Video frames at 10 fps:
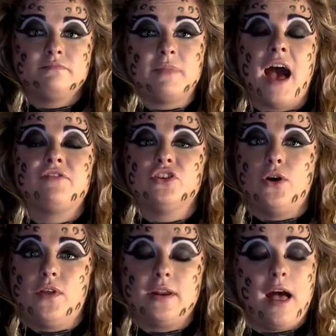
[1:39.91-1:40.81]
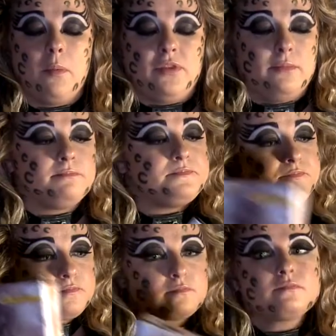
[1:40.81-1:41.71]
have to go there to help them.
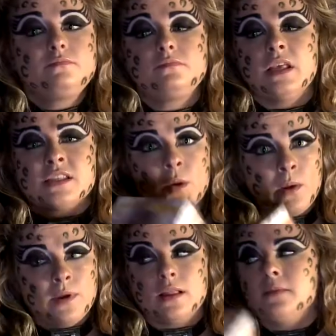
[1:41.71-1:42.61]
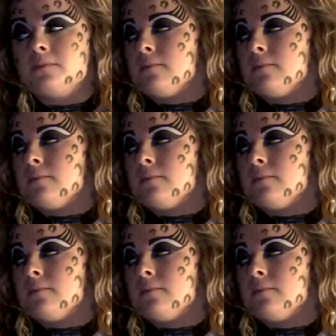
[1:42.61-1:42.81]
So I will.